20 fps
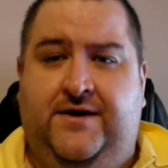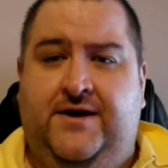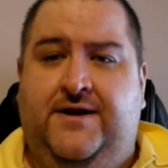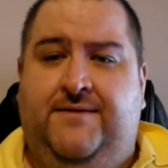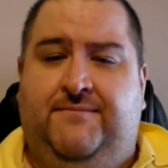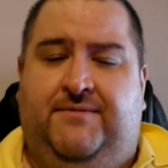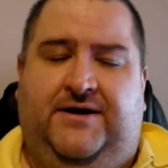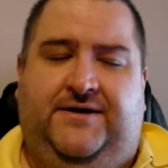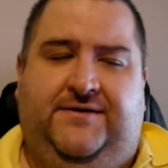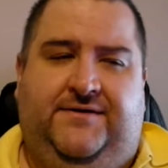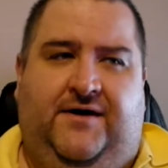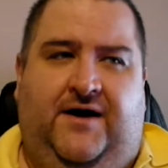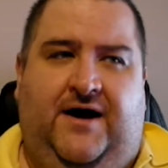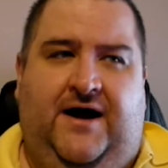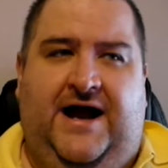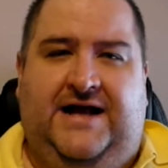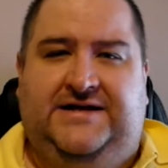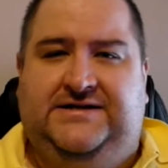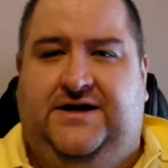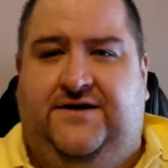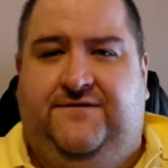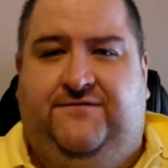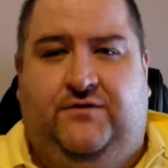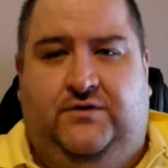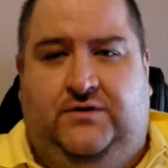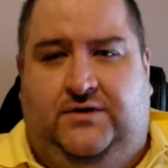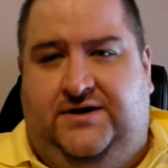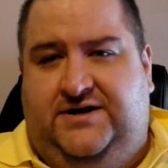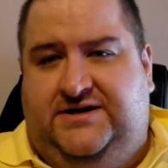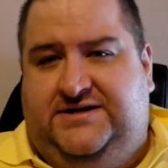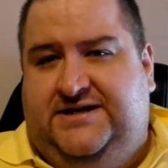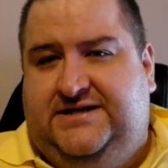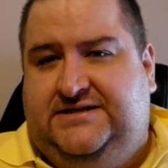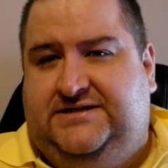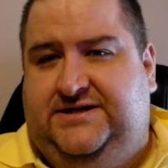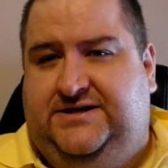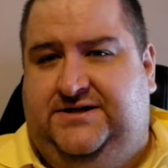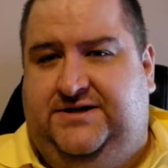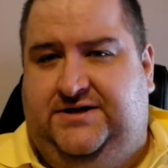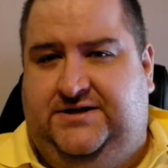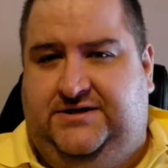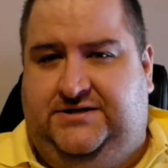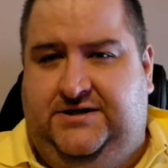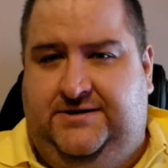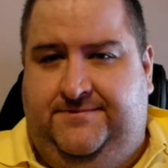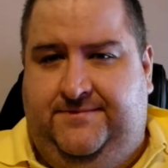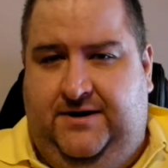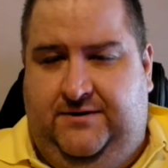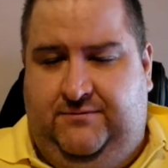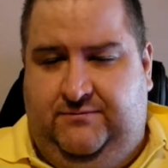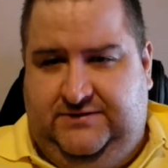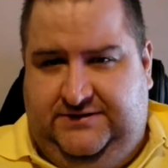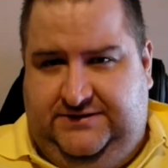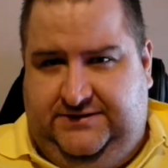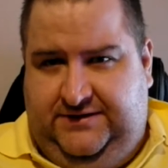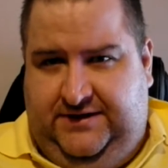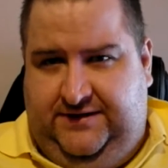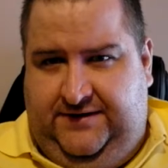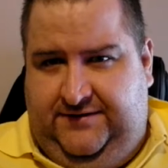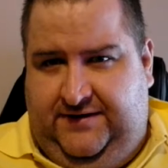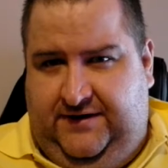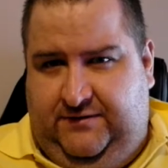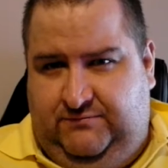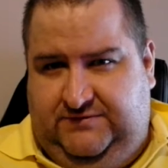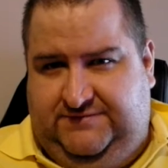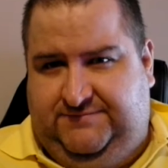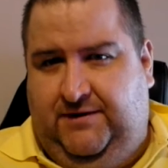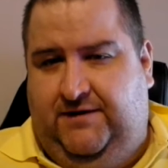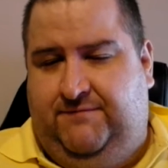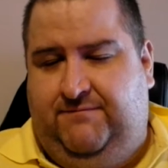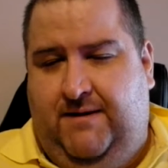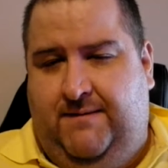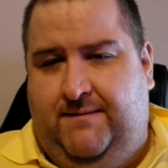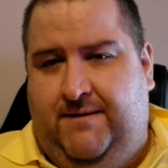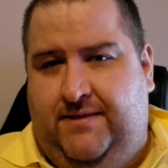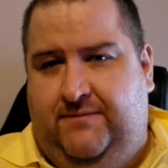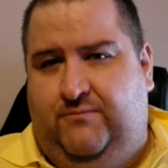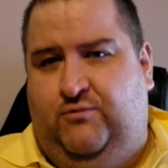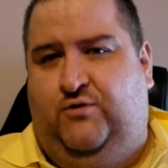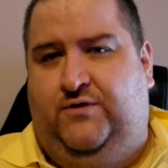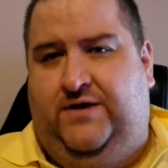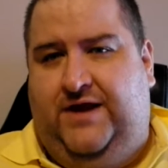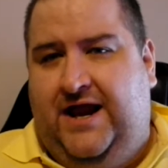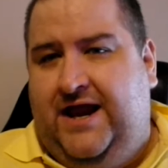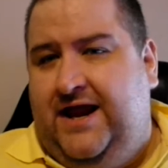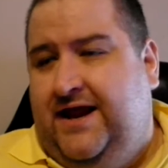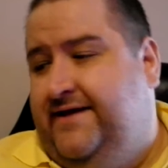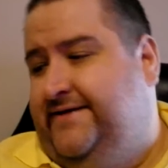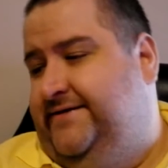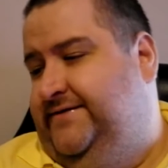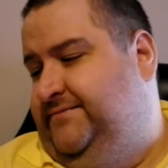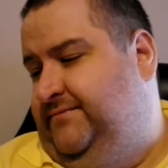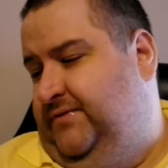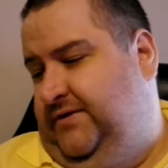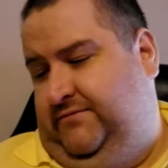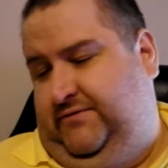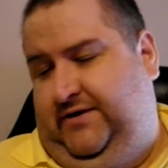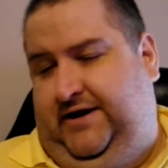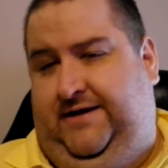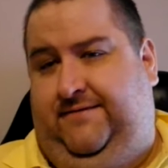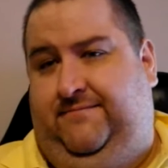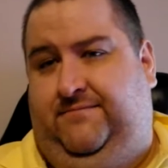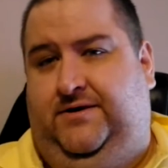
But I had to go for a lot of testing to determine that it was both my motherboard and my RAM,